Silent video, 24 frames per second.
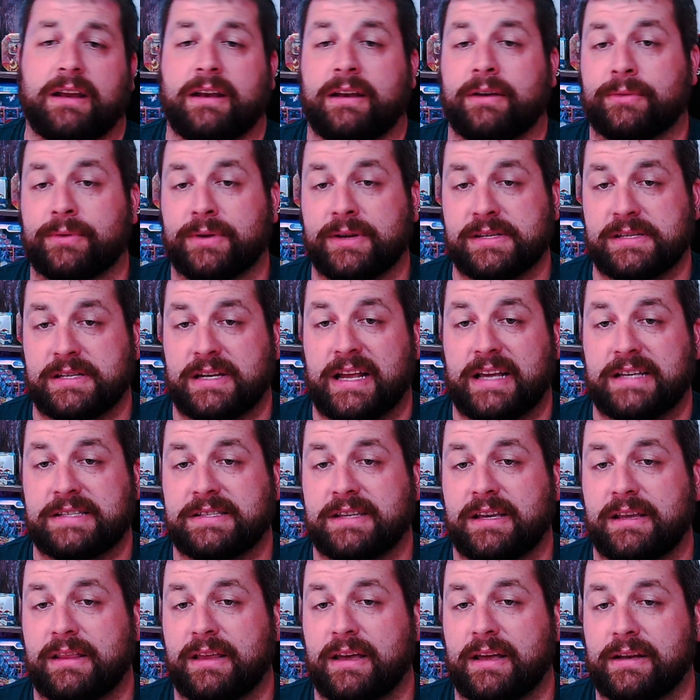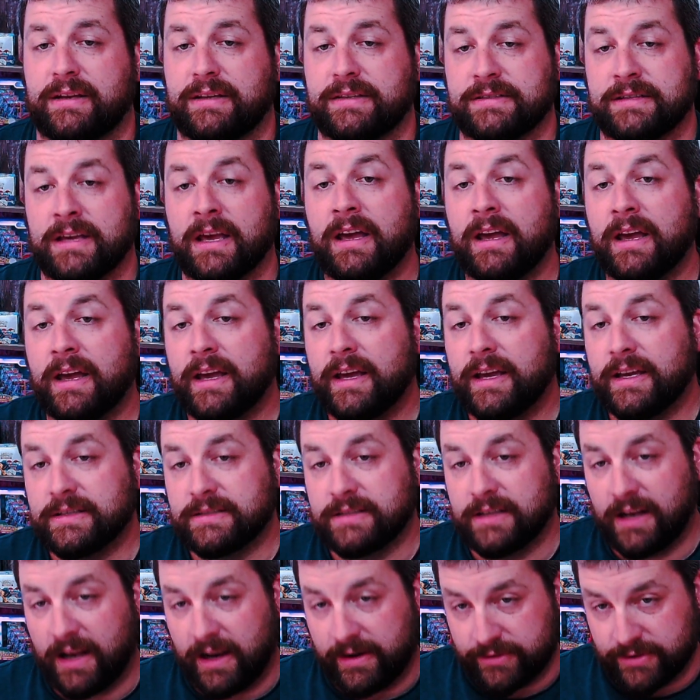And the reason I say that is
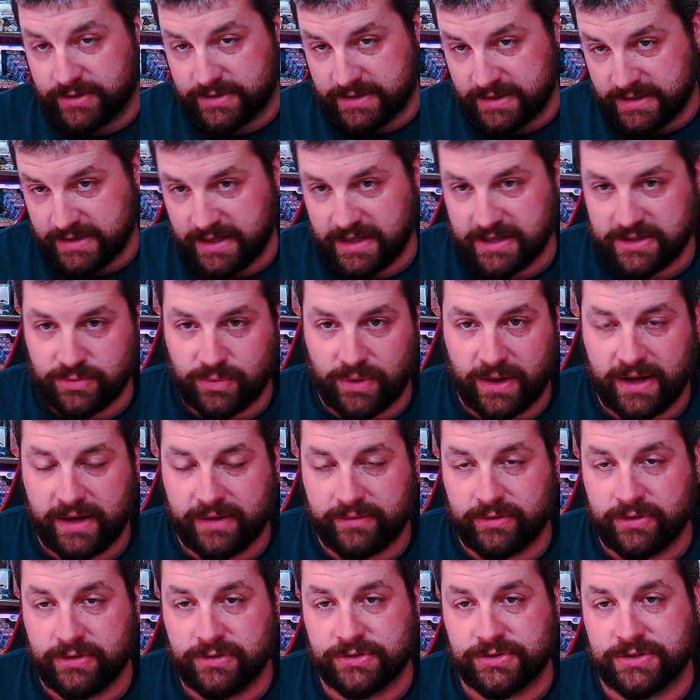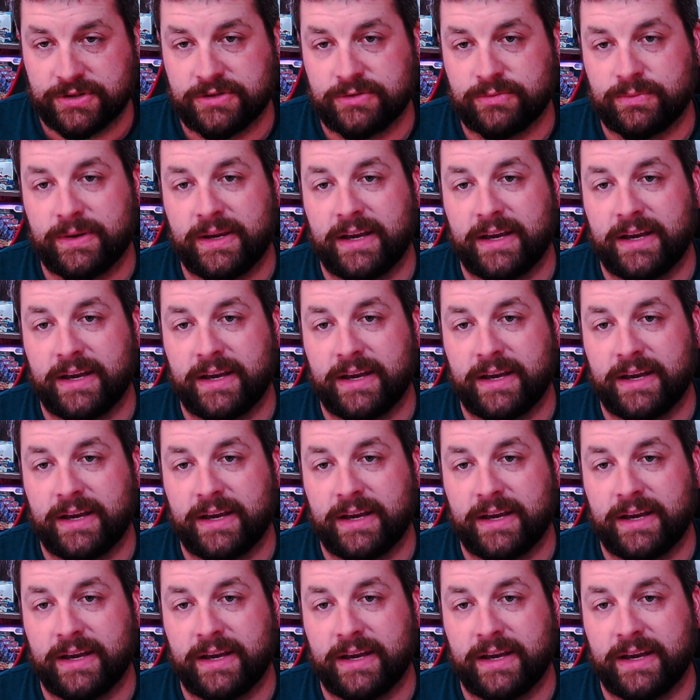that ever since XY Evolutions,